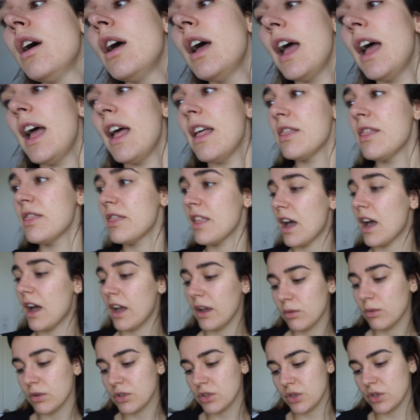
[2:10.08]
and
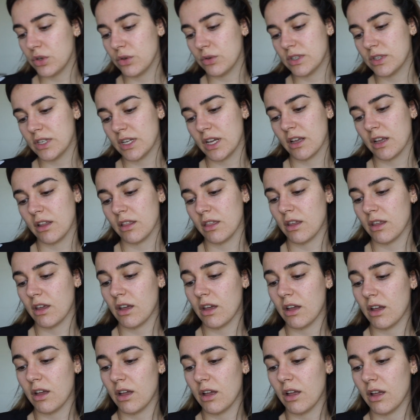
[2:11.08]
I was using
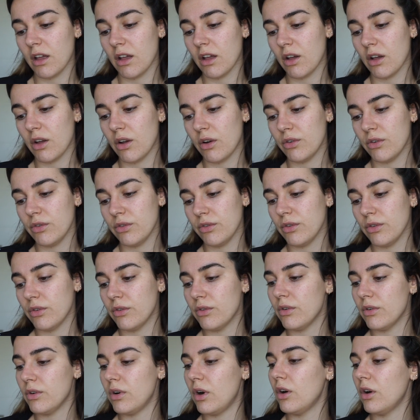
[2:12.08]
the
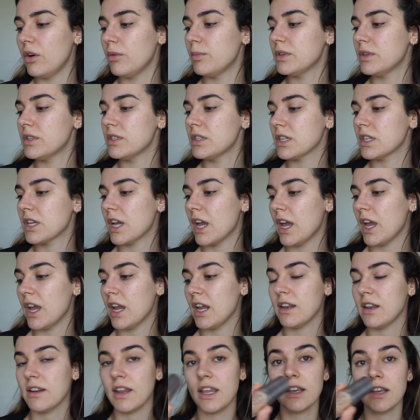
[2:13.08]
Urban
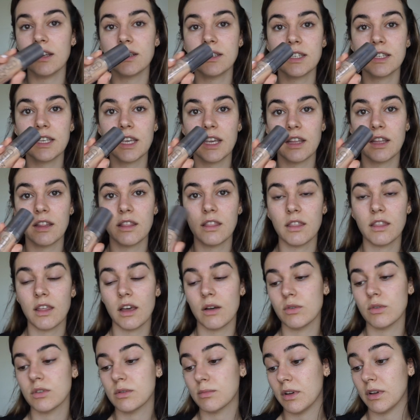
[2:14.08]
Decay Naked Skin.
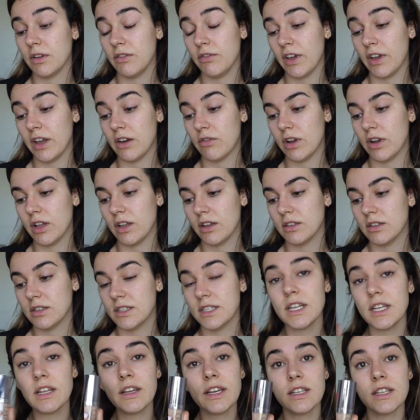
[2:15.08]
That was my favorite.
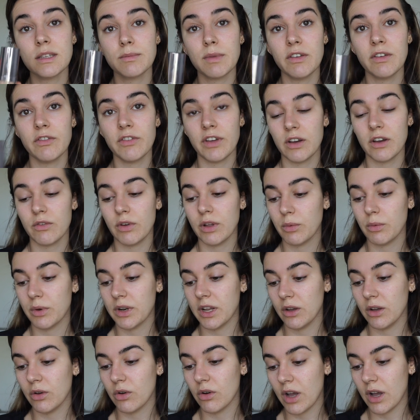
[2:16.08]
Still is my favorite when
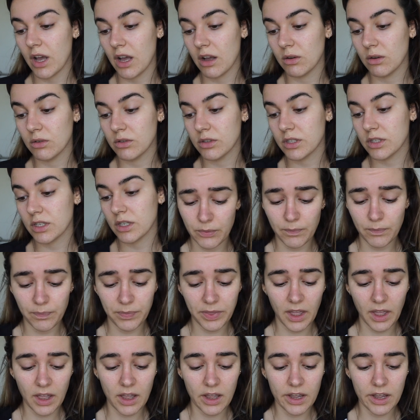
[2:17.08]
I go out.
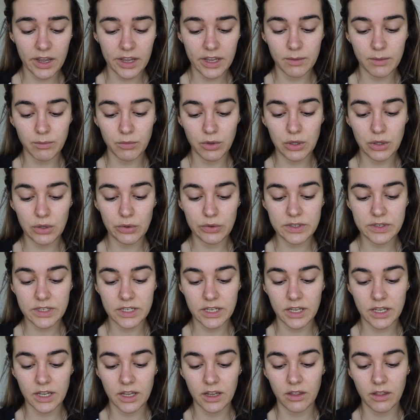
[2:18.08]
I am
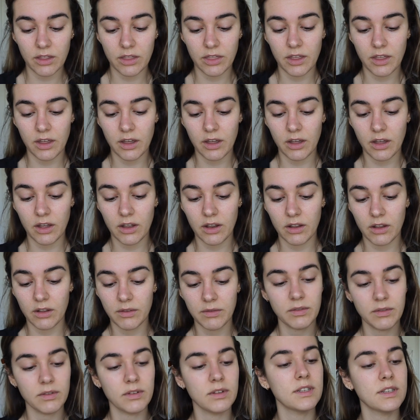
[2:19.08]
using the
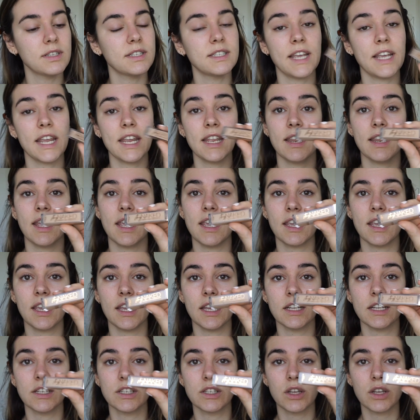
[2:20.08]
Stay
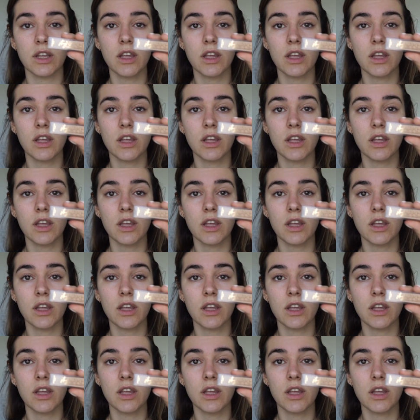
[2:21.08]
Naked